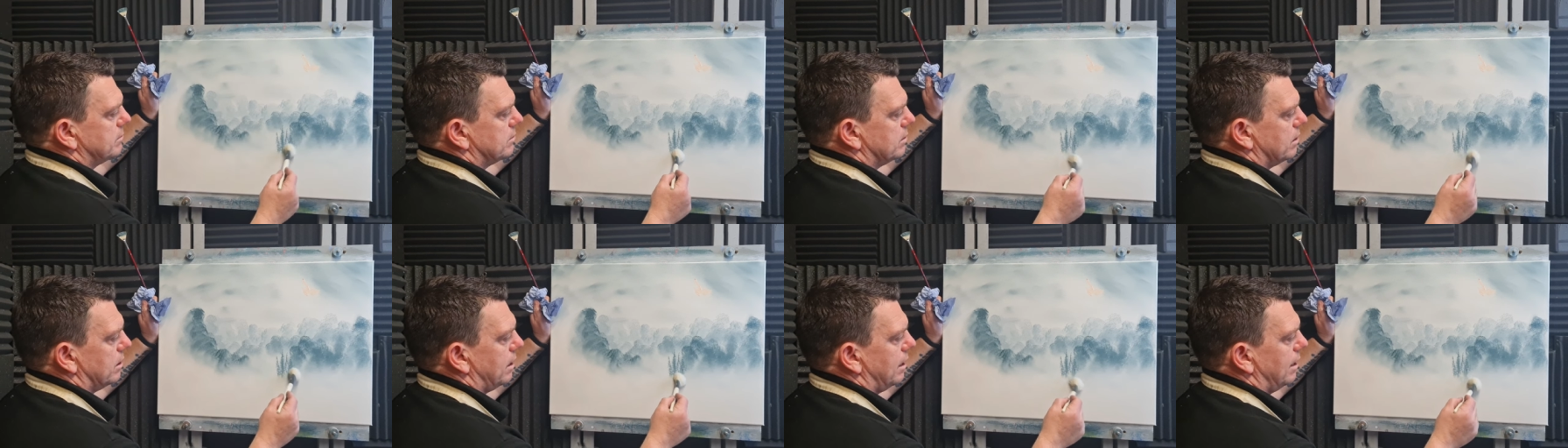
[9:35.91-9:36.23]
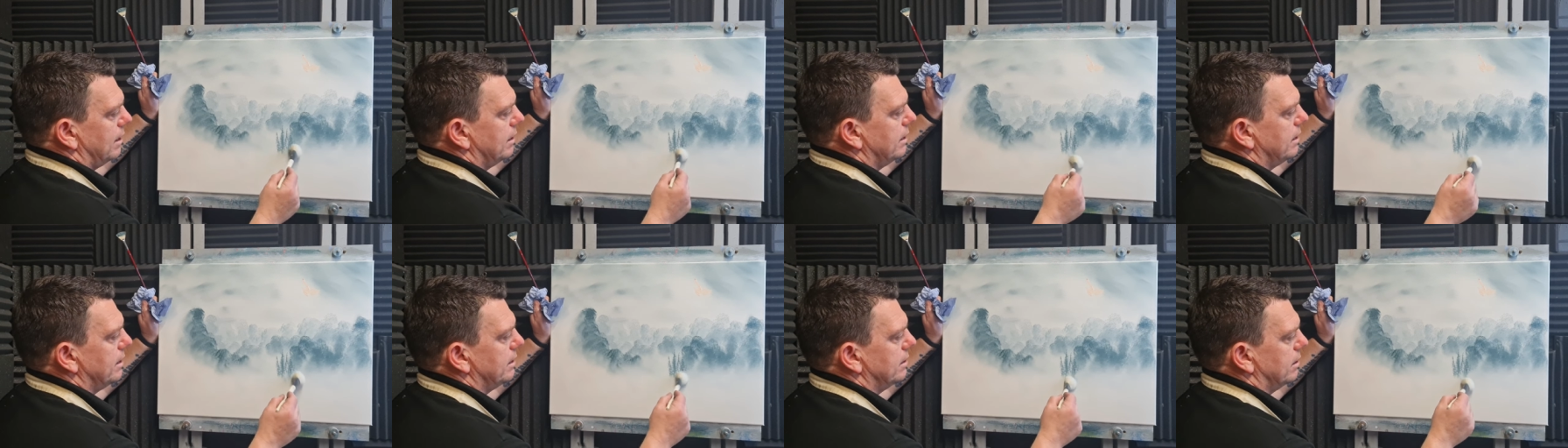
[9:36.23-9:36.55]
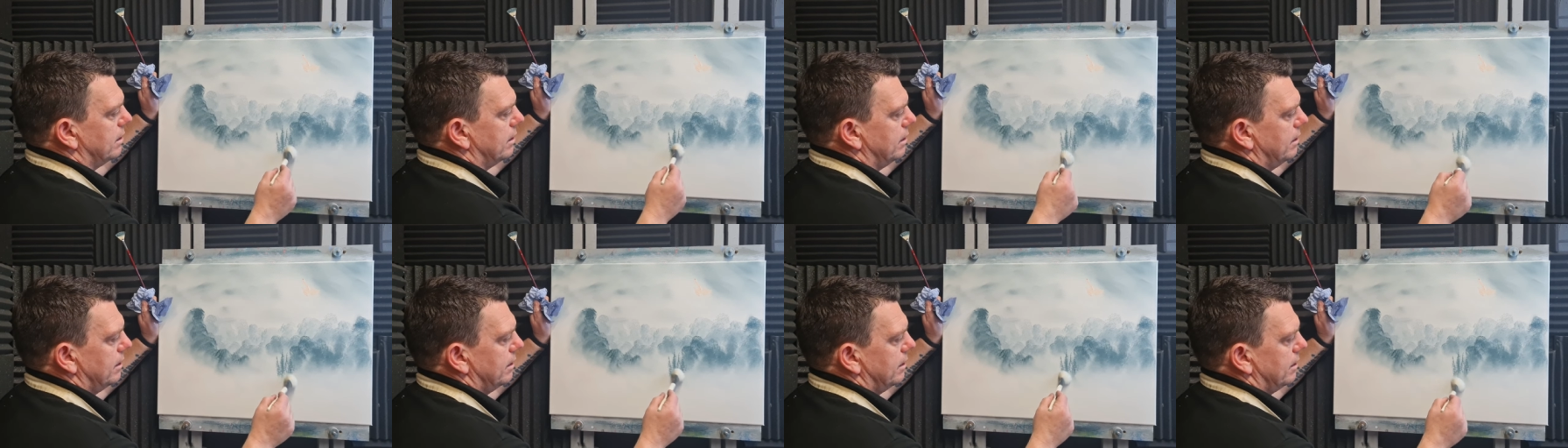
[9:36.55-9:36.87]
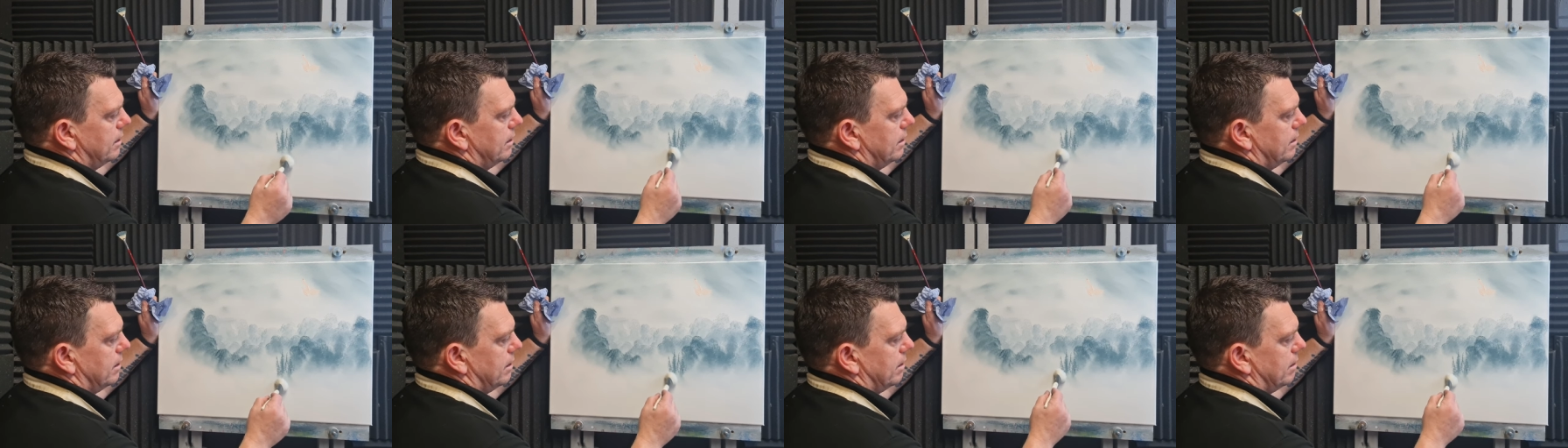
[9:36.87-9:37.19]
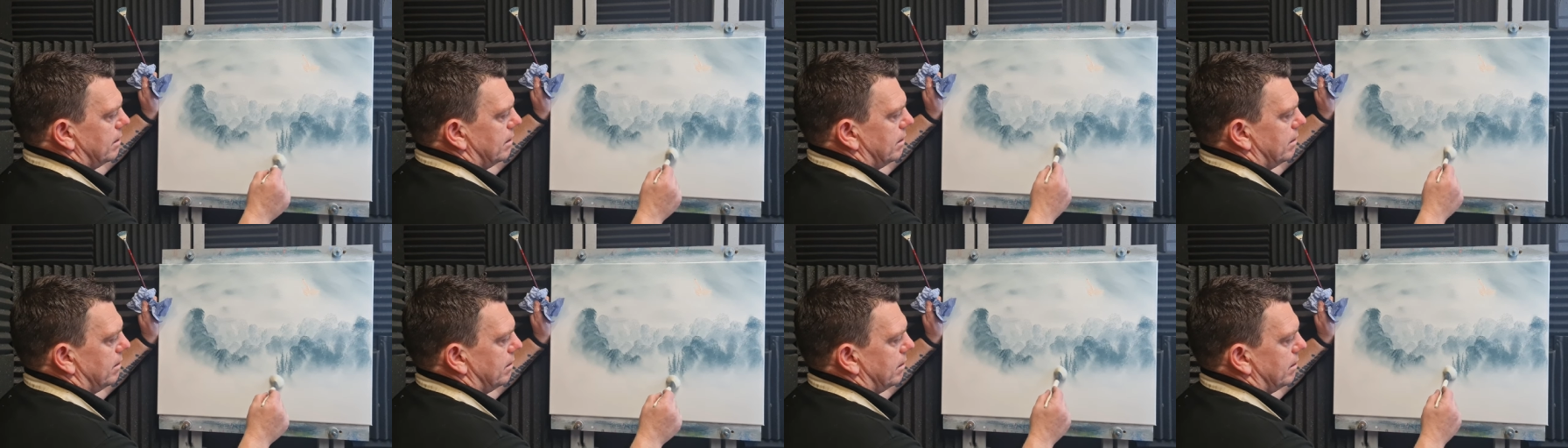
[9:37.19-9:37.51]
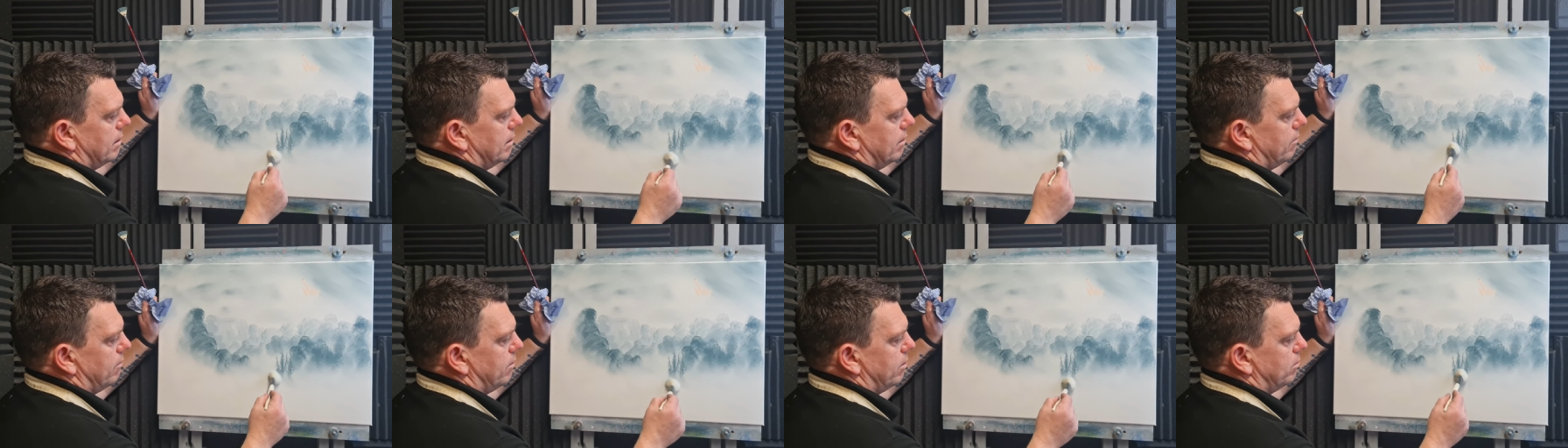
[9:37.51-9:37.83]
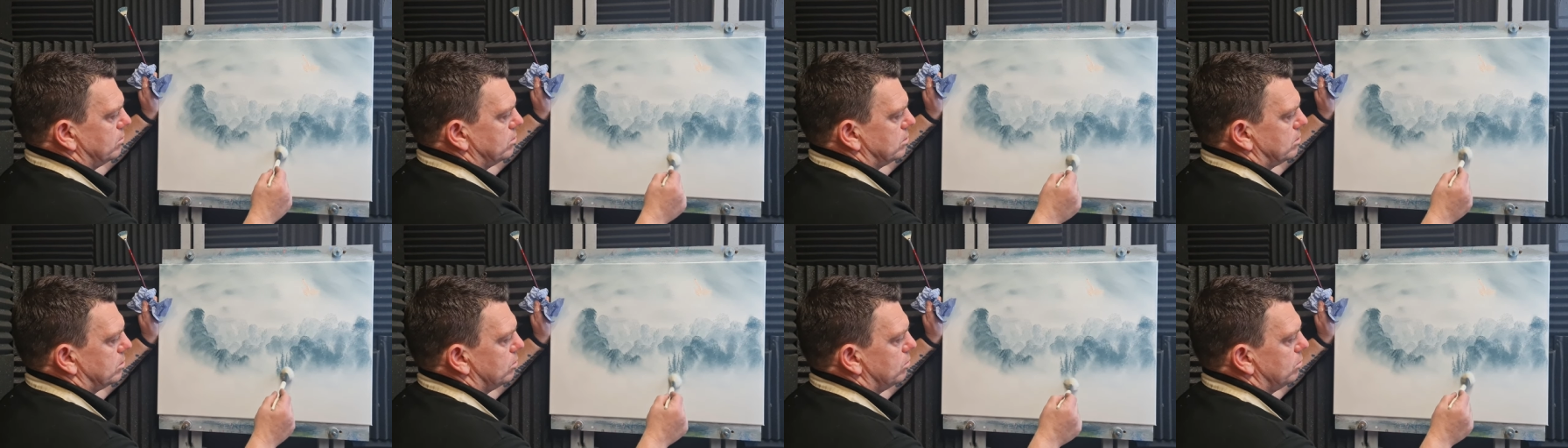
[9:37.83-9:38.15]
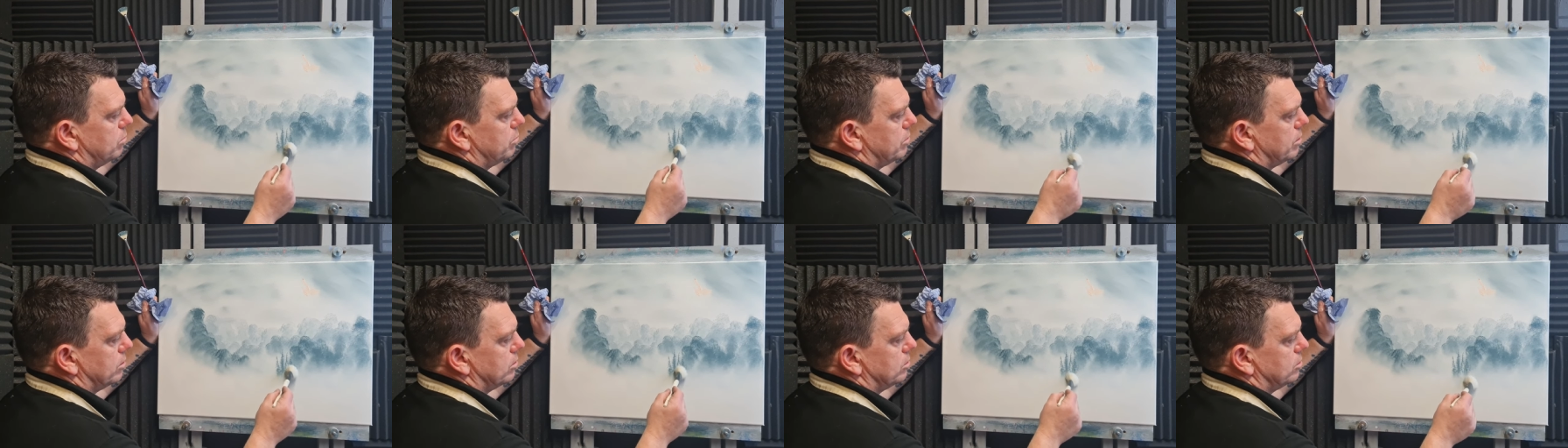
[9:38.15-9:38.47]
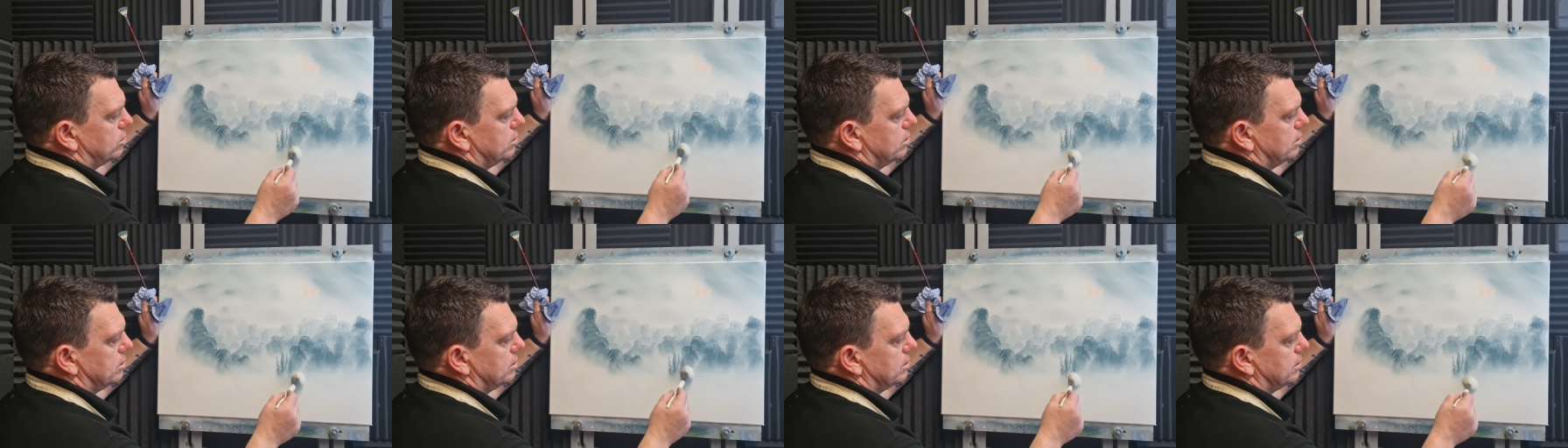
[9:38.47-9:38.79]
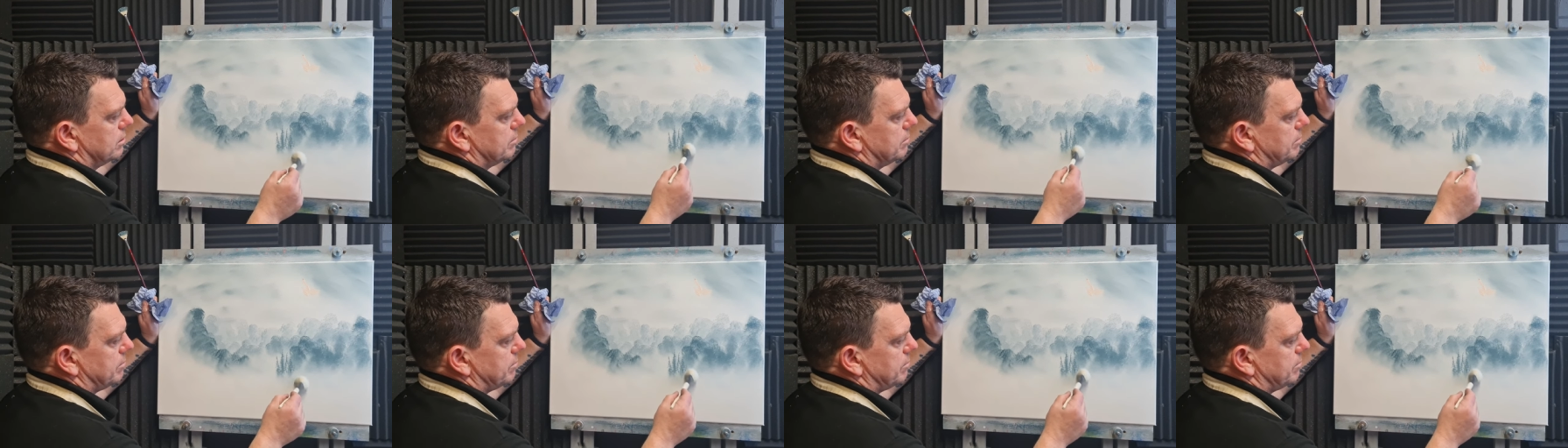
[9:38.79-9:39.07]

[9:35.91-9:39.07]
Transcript: the cleaner of those two brushes,